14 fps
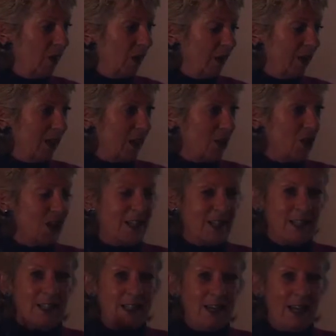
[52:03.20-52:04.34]
I could actually
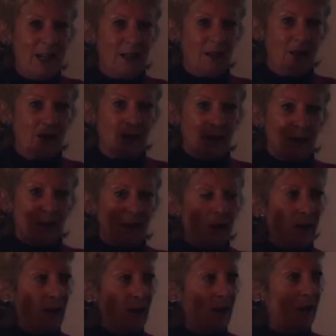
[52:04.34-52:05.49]
see it.
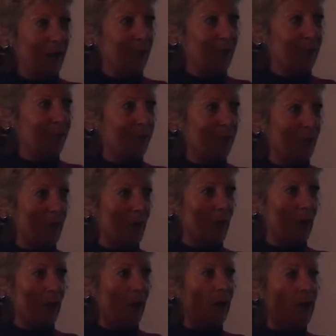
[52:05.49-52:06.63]

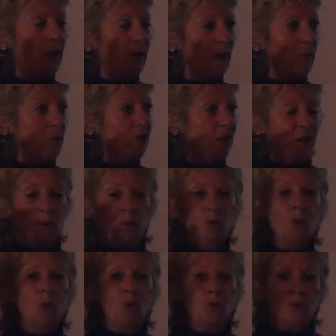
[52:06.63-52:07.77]
It was in the
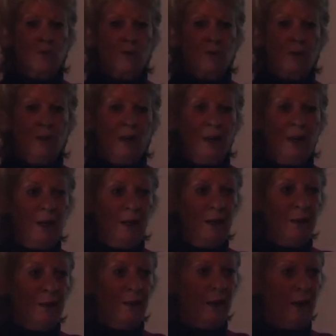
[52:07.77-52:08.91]
walls,
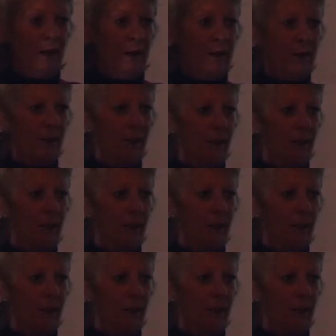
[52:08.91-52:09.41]
and